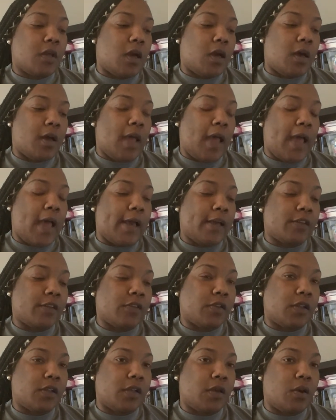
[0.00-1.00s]

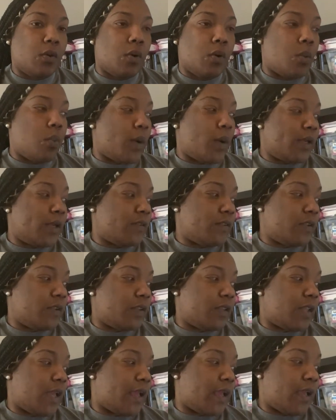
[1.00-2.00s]
Ashley, or what is
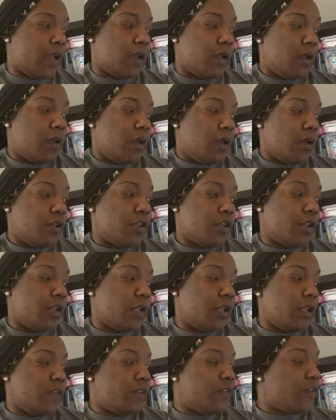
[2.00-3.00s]
it that she
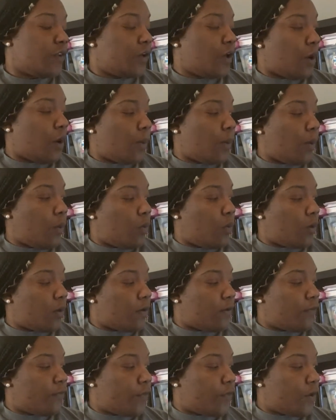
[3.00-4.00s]
needs to know in
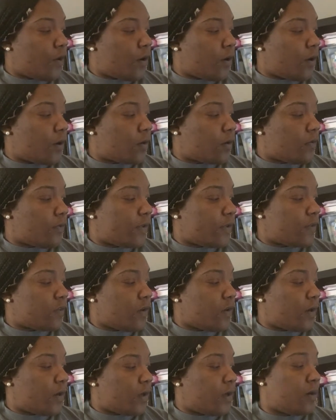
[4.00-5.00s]
order for the rest
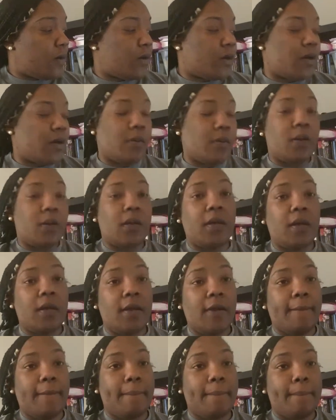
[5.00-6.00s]
of her year to go good?